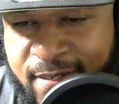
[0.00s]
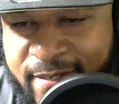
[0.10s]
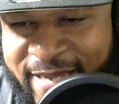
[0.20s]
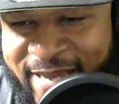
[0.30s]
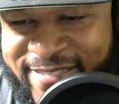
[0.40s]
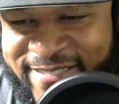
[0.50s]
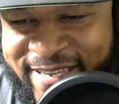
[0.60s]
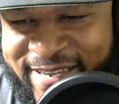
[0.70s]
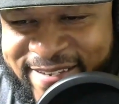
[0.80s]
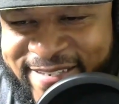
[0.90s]
Dada said,
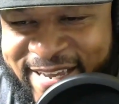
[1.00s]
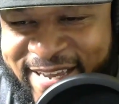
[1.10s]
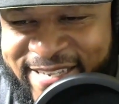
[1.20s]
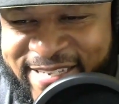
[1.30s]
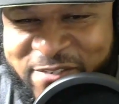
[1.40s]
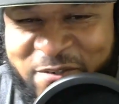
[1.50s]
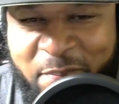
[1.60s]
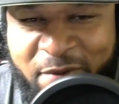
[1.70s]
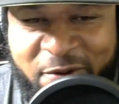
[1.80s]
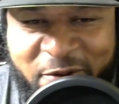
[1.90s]
hell yeah, he's injury
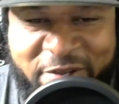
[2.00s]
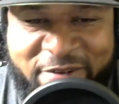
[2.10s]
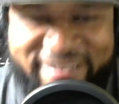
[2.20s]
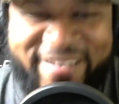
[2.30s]
prone. Q.